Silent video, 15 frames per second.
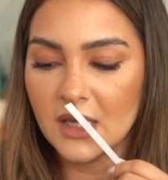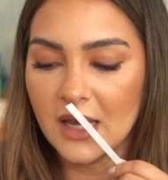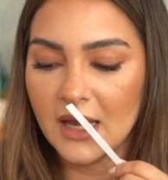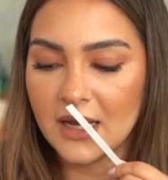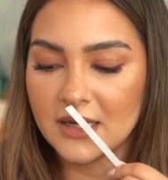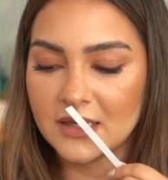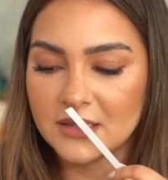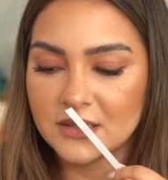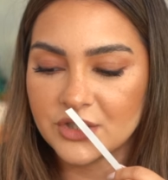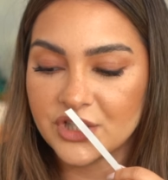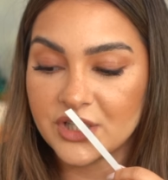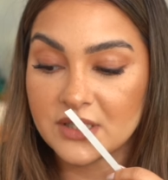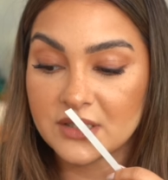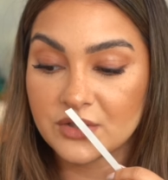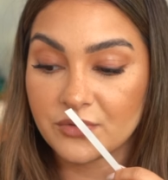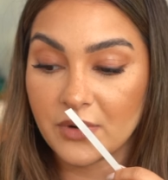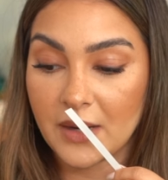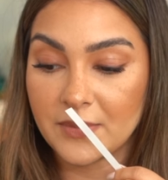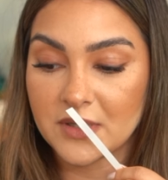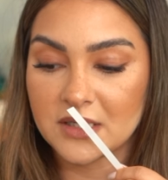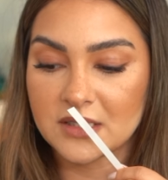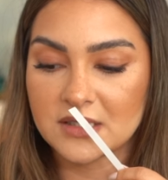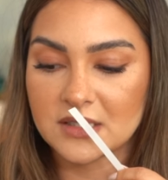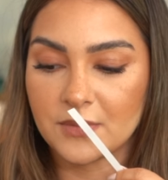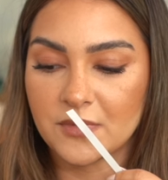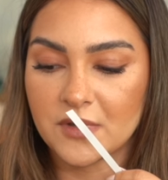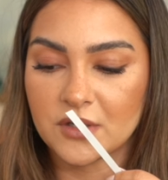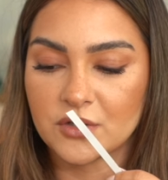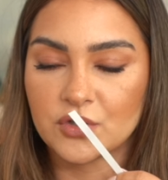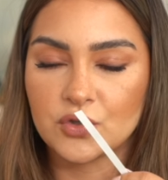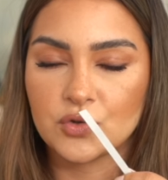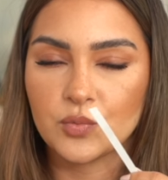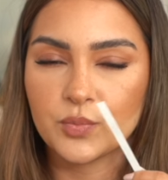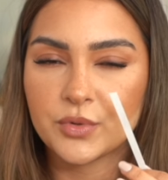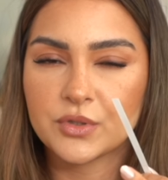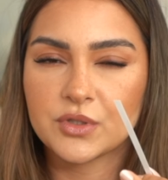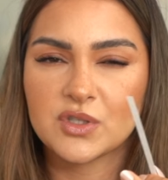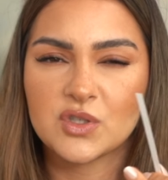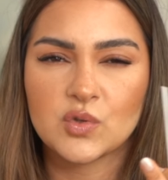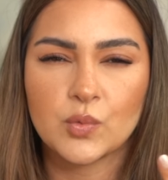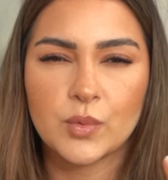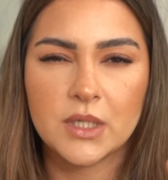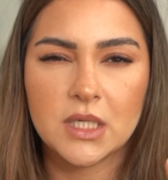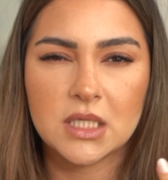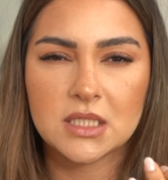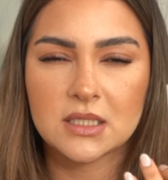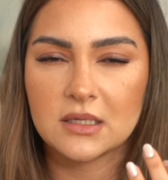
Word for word: And she described it as something super sweet